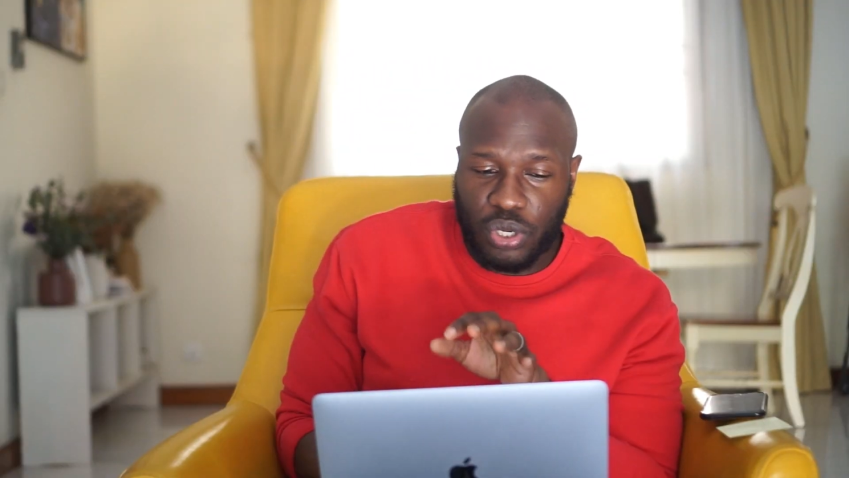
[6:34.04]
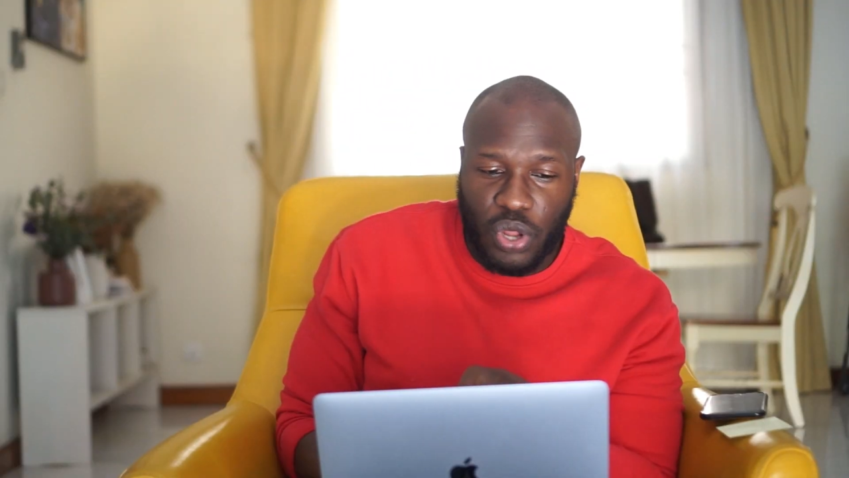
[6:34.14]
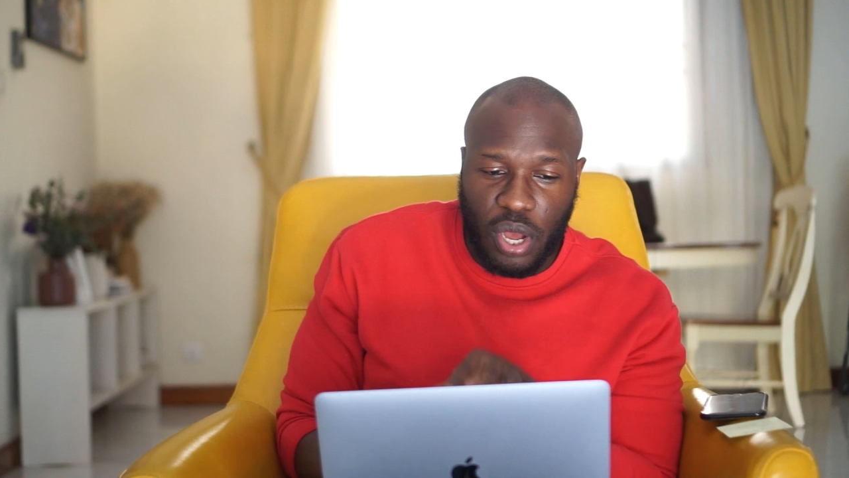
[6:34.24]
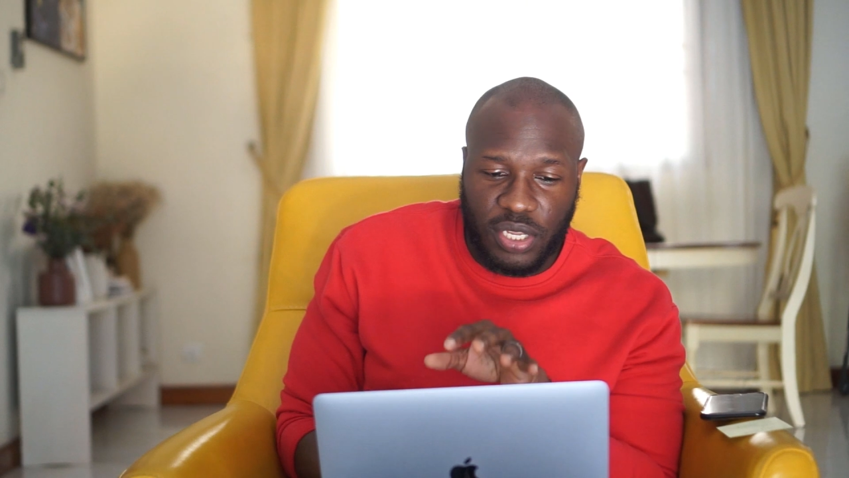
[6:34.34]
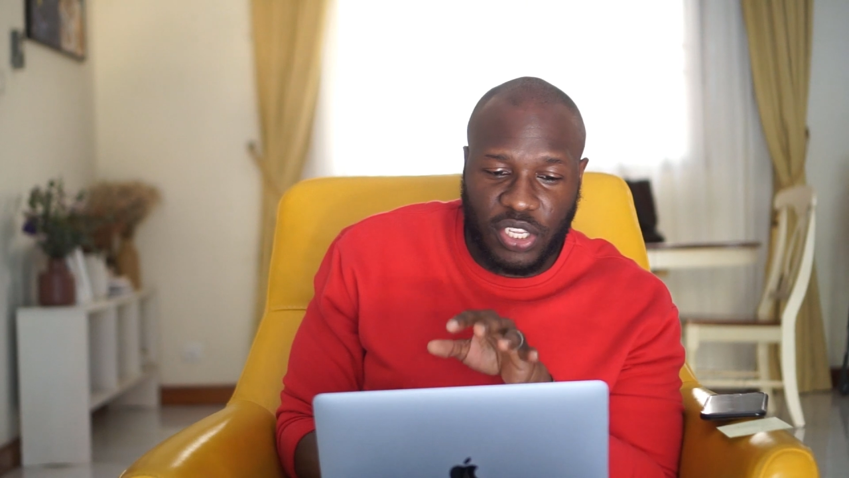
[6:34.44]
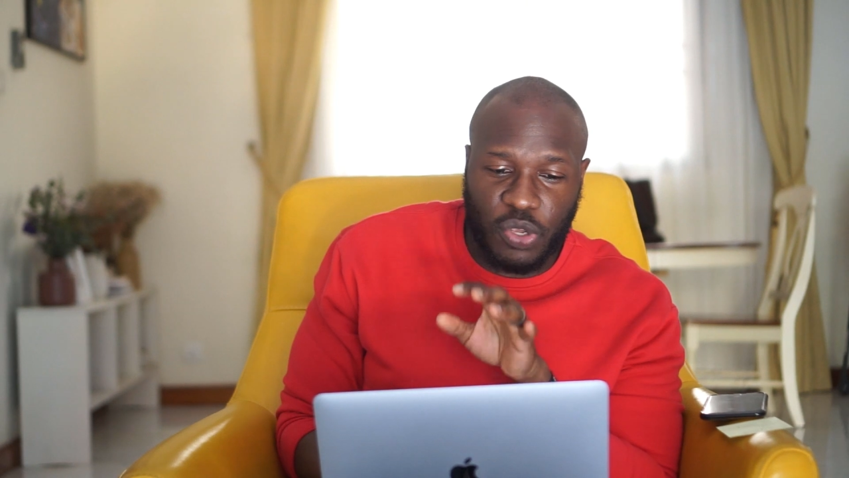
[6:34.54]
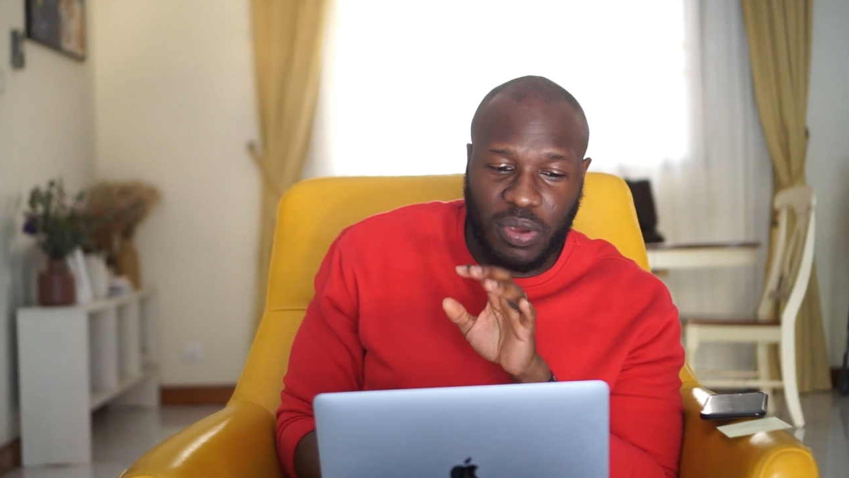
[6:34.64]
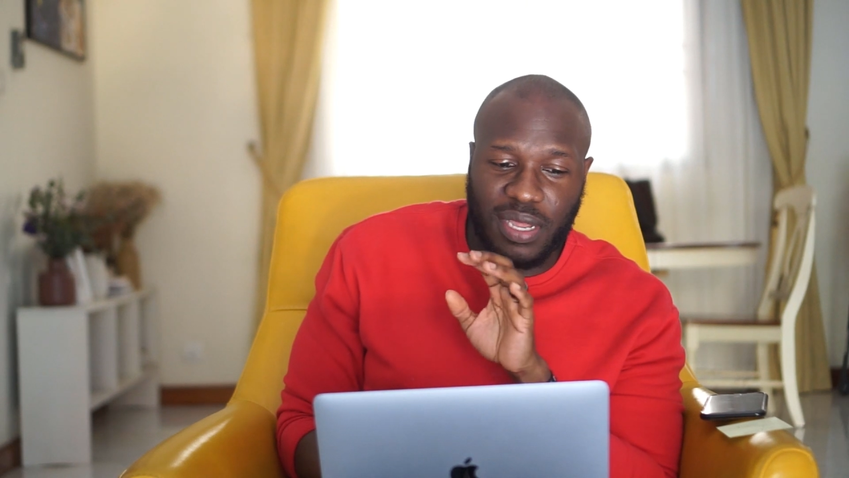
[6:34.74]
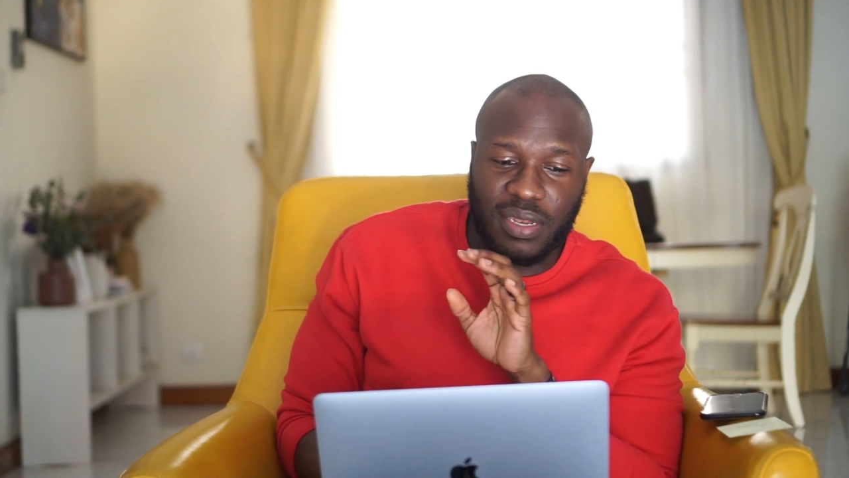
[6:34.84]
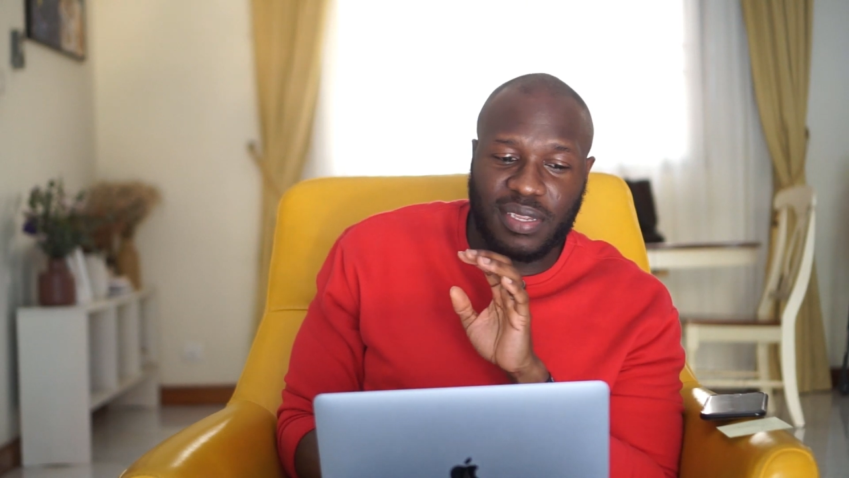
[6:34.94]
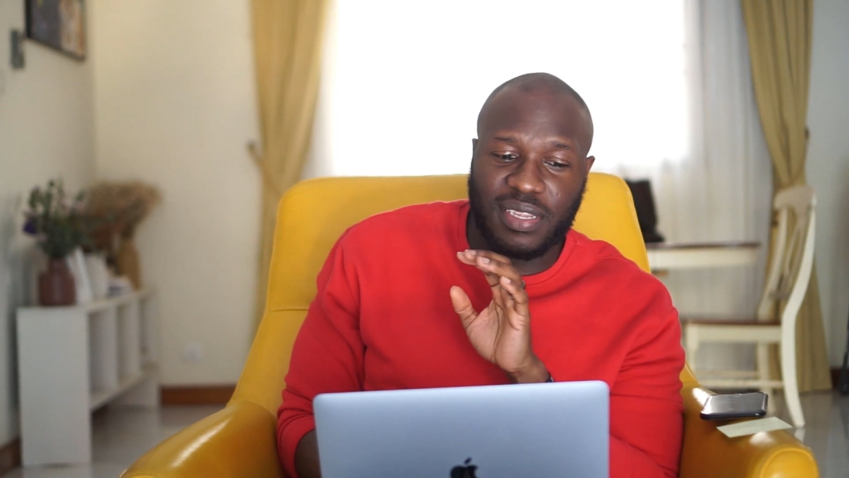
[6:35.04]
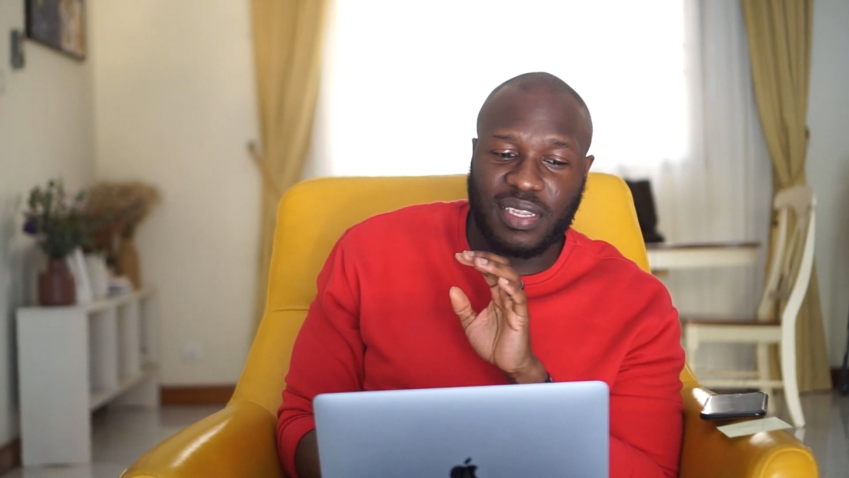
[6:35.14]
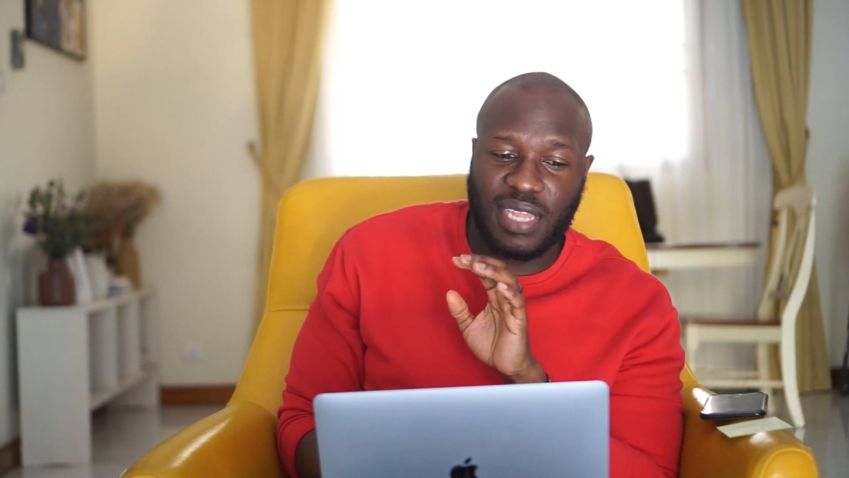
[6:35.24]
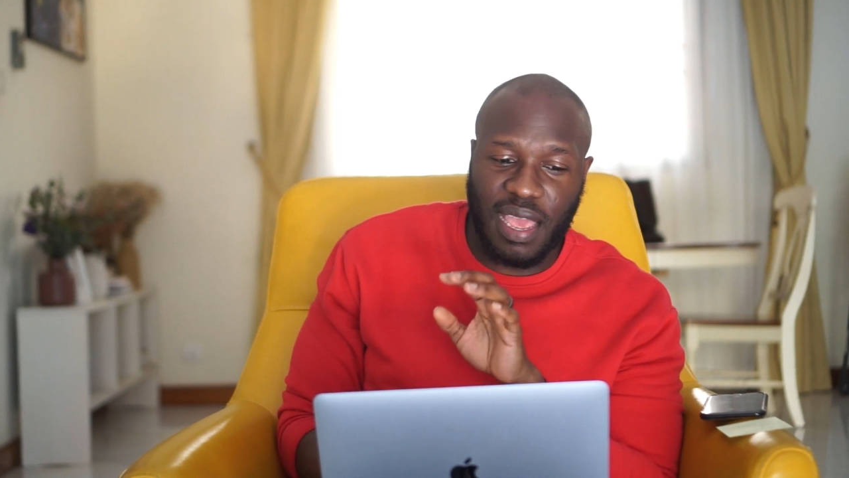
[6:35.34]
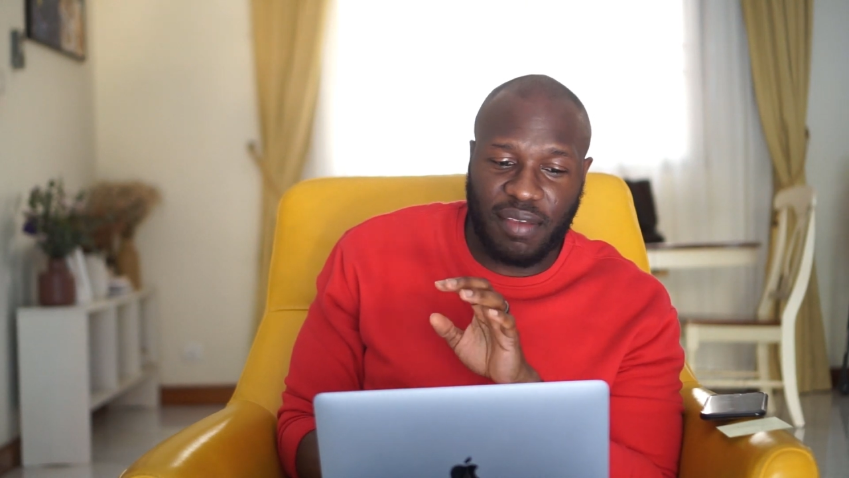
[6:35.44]
Docs you can
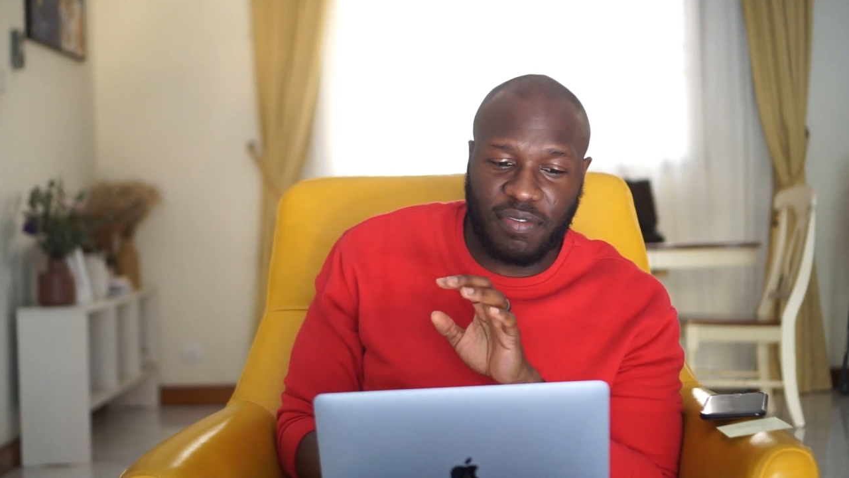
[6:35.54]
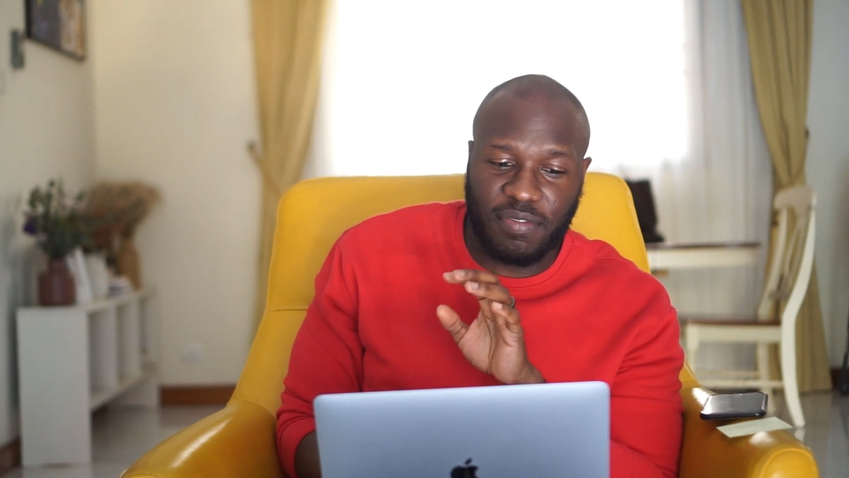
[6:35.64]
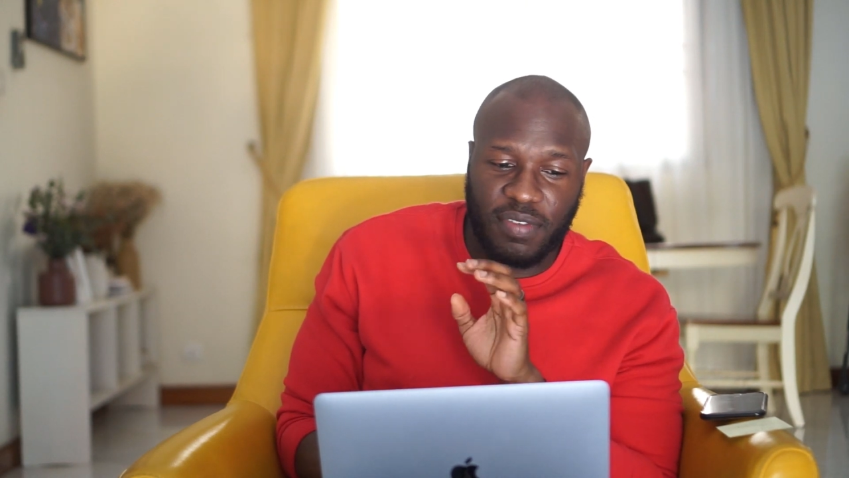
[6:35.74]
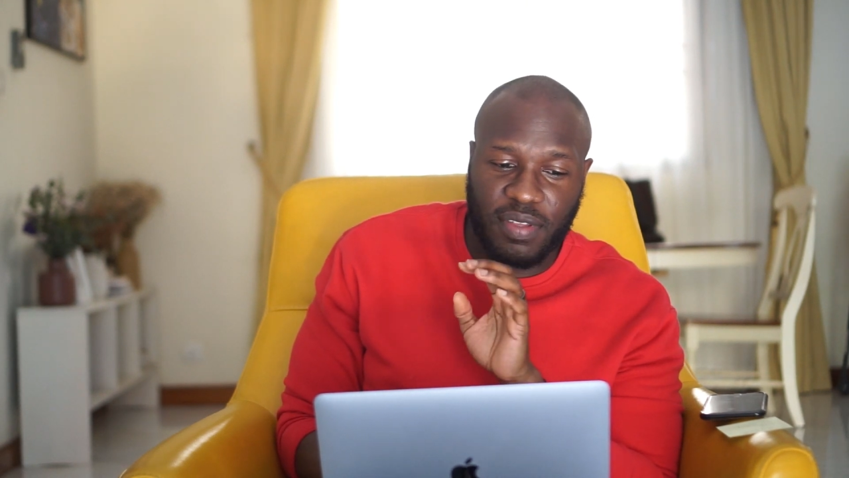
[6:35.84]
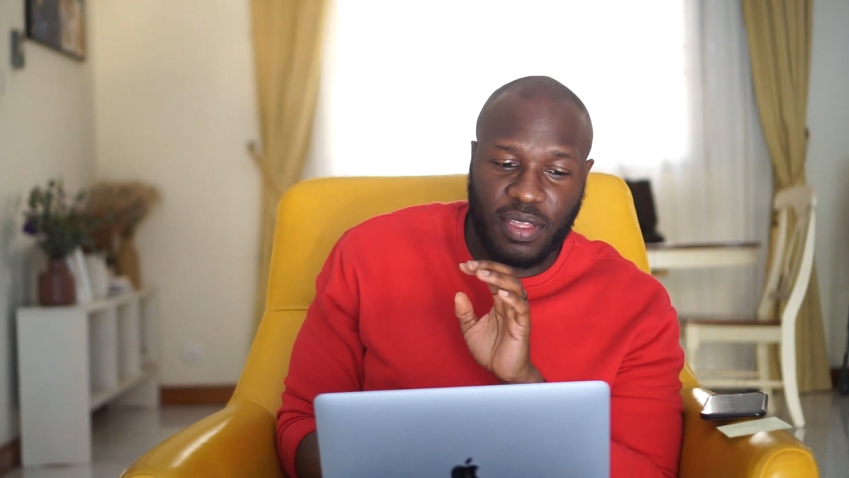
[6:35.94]
save